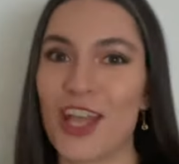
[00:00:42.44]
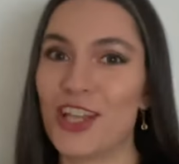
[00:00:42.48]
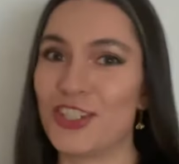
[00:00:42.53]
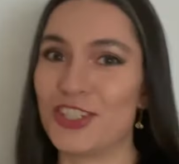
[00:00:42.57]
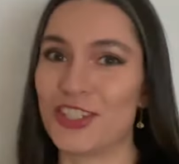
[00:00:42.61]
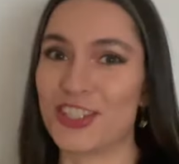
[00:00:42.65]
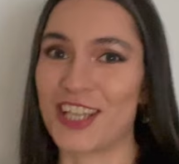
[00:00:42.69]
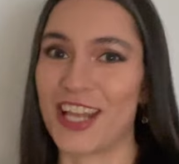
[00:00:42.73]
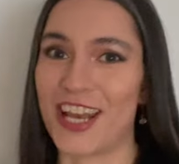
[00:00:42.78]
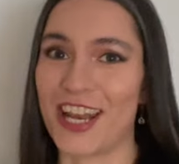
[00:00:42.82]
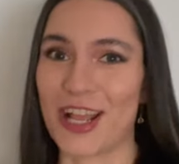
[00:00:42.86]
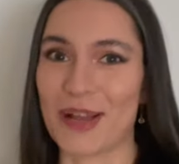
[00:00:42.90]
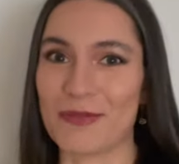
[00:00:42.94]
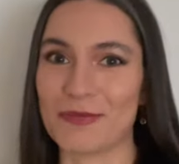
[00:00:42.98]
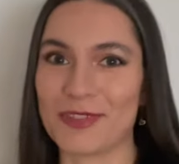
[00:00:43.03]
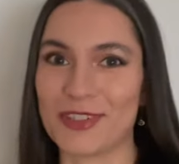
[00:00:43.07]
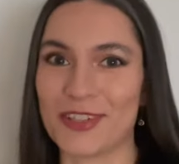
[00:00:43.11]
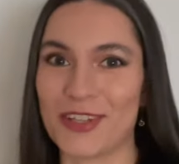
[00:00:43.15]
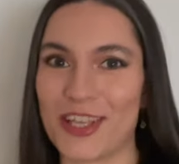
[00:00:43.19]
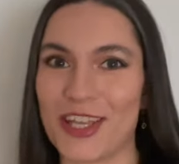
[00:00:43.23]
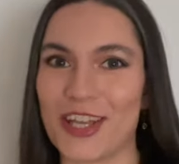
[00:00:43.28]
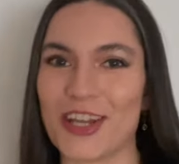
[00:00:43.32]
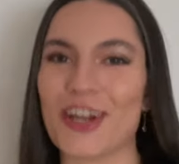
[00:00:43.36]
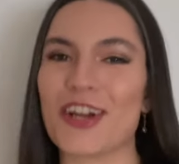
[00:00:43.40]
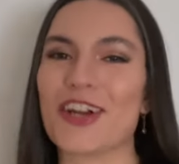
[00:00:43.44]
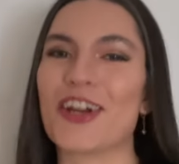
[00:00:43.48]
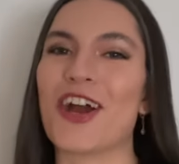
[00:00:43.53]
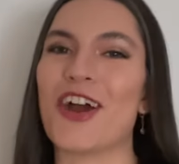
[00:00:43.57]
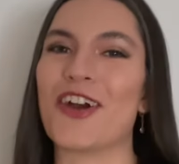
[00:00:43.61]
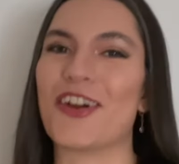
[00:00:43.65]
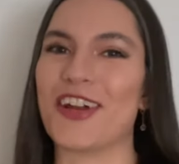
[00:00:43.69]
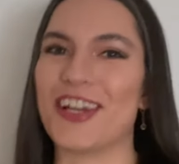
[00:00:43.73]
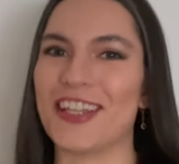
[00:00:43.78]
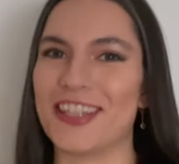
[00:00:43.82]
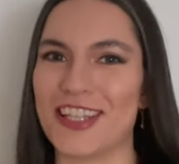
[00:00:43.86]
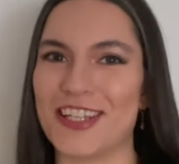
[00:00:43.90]
Just kidding, I'm still here. All
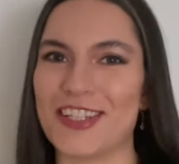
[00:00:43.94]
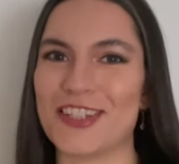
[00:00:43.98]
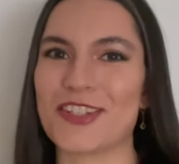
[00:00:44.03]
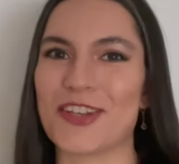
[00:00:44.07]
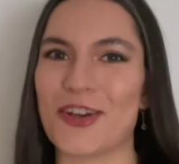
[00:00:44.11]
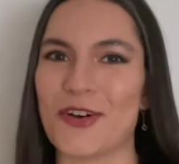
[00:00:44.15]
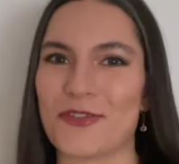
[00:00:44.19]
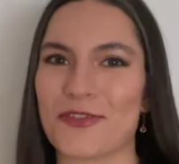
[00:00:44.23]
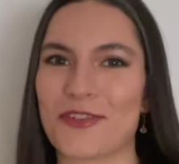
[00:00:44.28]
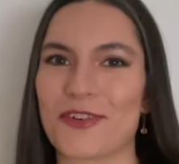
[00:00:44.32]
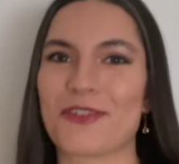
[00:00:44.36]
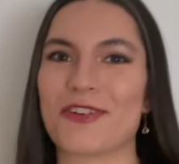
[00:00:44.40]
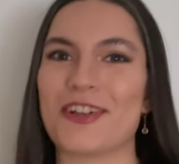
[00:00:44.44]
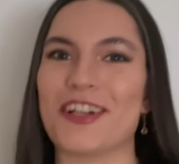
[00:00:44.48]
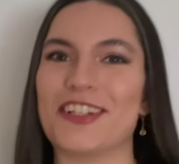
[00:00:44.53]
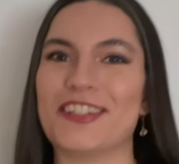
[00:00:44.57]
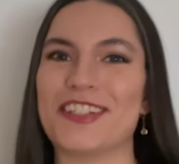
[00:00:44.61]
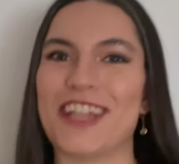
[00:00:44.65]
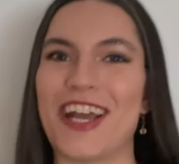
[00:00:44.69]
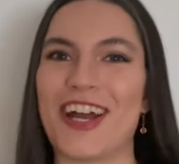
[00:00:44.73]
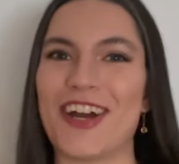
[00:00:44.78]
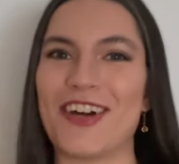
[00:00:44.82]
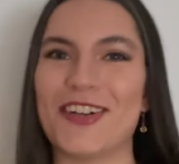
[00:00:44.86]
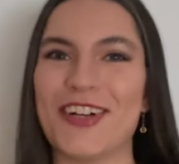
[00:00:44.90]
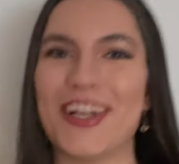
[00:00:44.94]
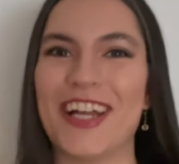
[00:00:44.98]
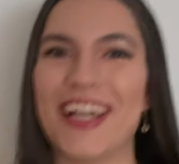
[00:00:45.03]
right, let's go for real now.